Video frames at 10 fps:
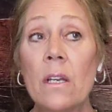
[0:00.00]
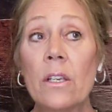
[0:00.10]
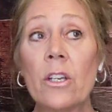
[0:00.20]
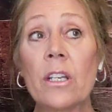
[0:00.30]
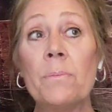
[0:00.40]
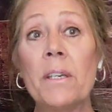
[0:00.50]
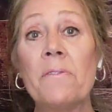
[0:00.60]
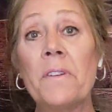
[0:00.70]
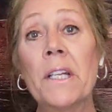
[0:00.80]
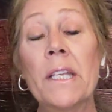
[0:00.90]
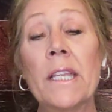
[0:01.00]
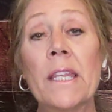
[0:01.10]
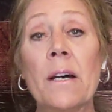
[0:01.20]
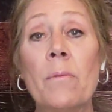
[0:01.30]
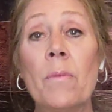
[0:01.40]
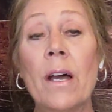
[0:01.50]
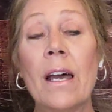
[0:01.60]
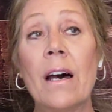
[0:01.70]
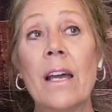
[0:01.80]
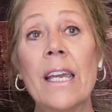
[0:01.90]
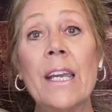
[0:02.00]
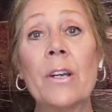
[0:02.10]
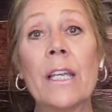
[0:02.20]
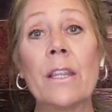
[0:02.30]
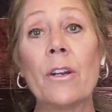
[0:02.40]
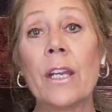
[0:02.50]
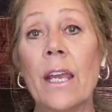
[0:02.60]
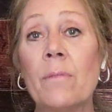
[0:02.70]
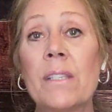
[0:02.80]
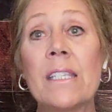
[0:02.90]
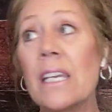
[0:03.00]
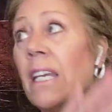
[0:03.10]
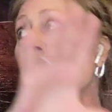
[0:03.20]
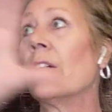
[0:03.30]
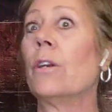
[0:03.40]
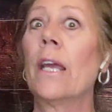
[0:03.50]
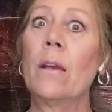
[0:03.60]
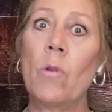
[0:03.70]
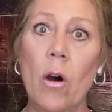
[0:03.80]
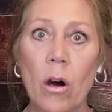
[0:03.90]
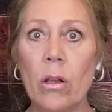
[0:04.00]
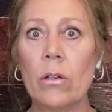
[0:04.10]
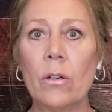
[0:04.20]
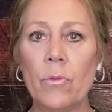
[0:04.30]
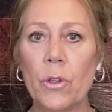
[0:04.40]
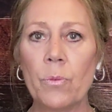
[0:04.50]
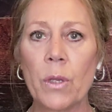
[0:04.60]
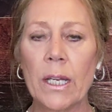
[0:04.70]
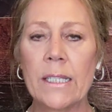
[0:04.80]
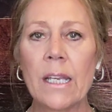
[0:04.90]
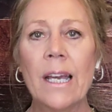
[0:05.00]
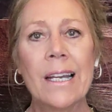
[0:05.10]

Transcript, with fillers: You're going to be feeling them, uh, hearing their name, seeing their name all over the place,